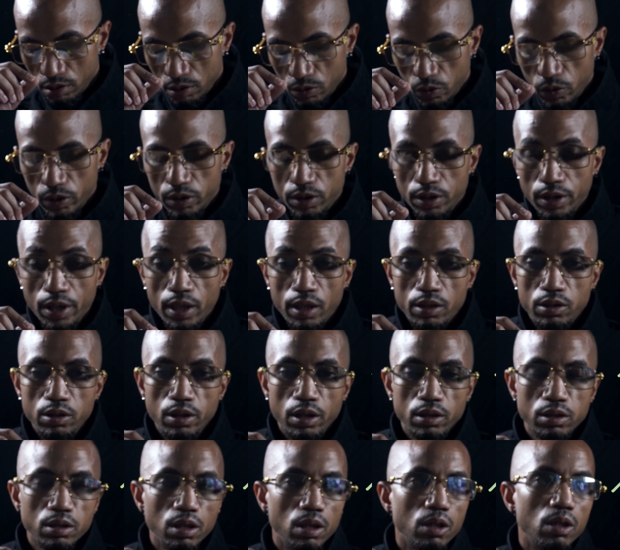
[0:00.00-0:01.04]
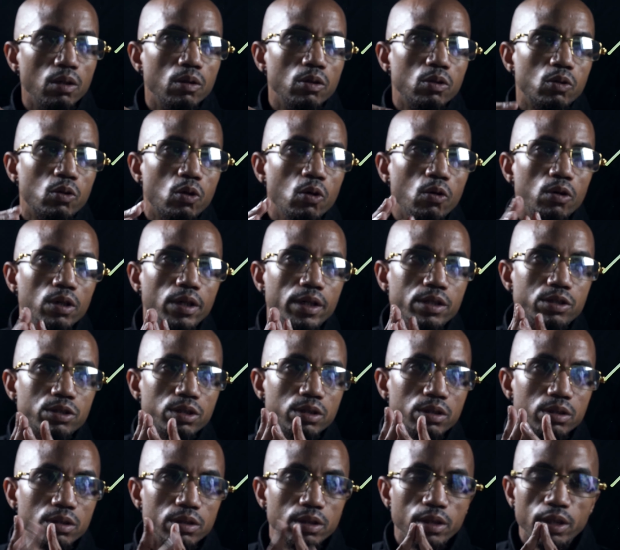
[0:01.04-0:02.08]
What's next? Next,
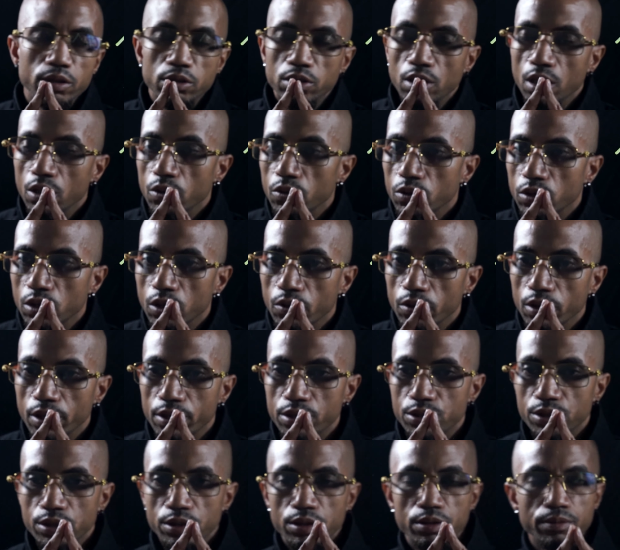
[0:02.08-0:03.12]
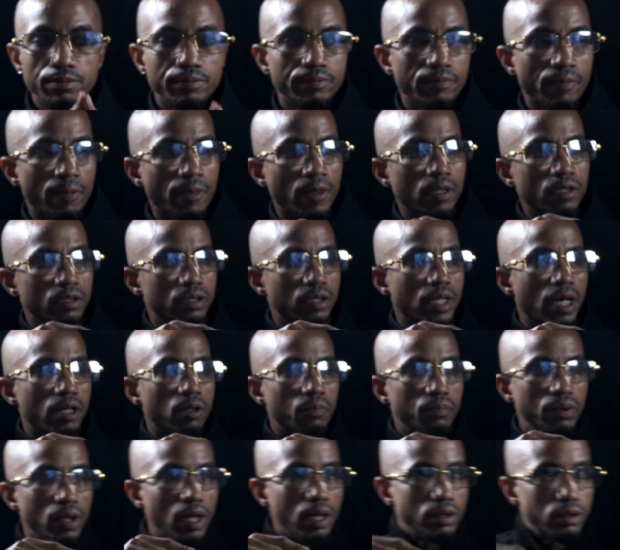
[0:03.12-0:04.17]
correlation. Let's go. Correlation. Scatter
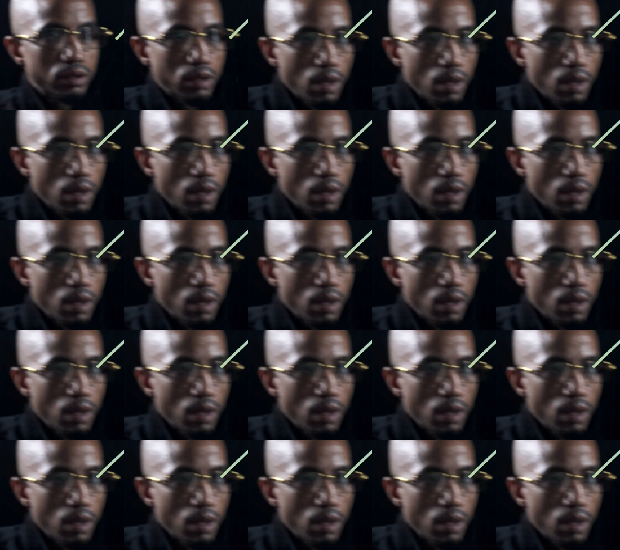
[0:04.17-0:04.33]
plots.